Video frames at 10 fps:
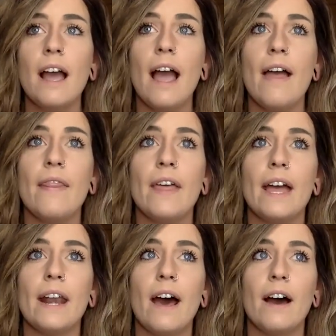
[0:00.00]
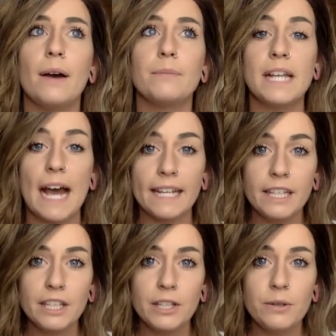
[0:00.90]
and then
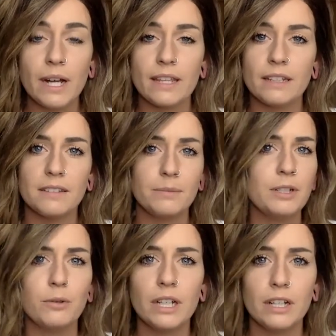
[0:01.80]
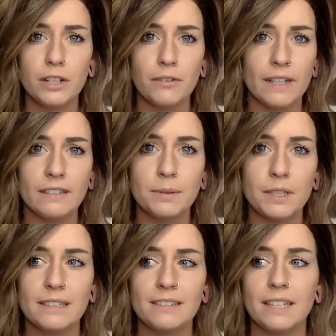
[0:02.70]
tagging you, and then somebody going on your Facebook
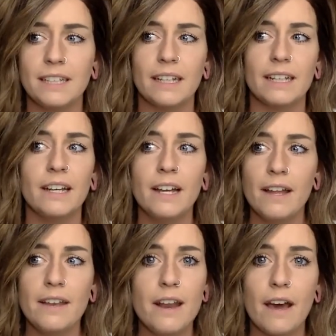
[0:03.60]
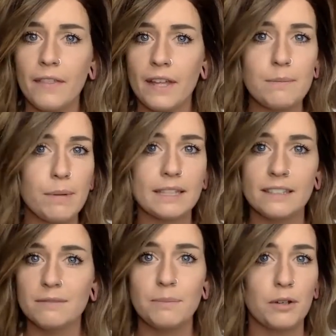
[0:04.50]
and seeing like nothing but
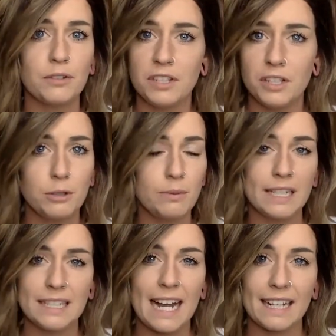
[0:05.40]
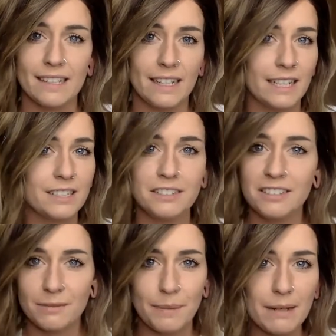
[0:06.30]
this post and you being tagged in it. It just
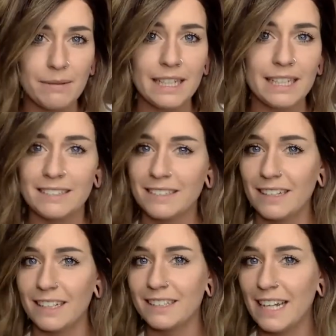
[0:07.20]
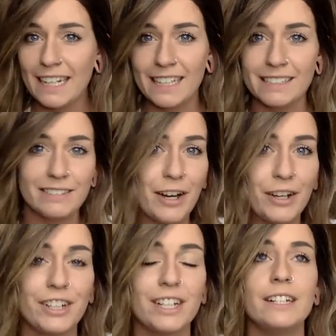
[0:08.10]
looks spammy. It's just like taggy. It's
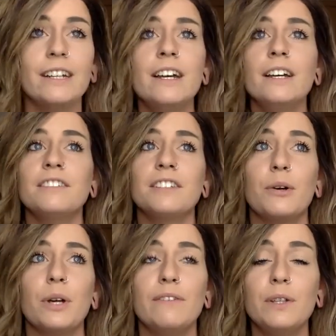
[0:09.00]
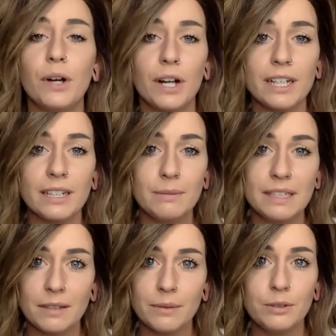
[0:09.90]
not good. So if you are going to be
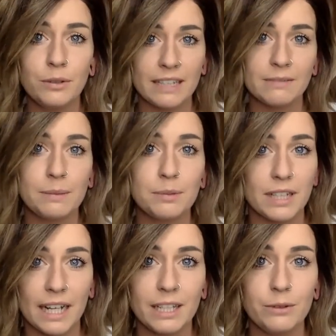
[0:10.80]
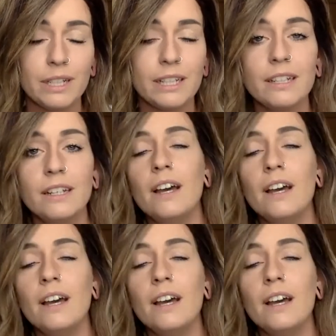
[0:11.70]
someone who has people tag you in it,